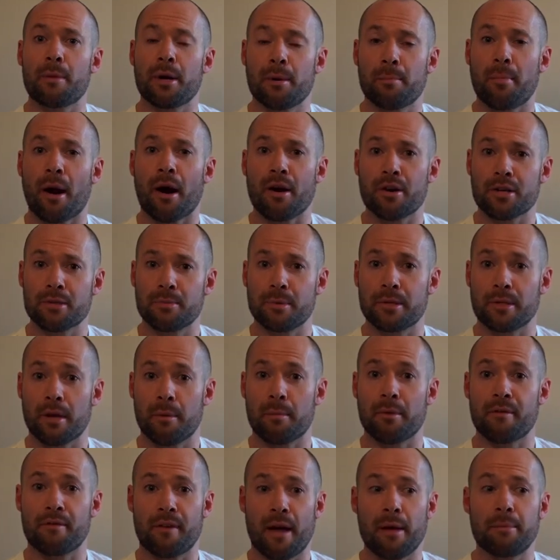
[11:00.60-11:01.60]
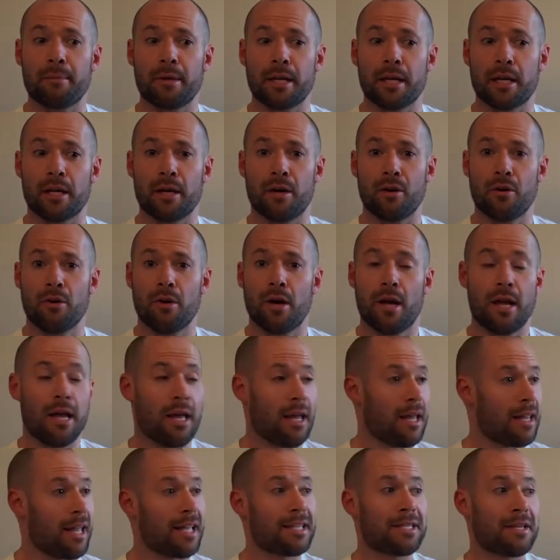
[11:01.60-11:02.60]
an embarrassment on my family, you know.
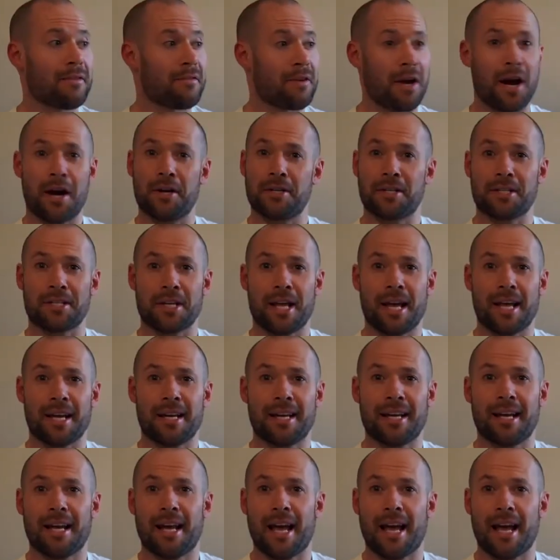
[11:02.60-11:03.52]
That's even hard to say.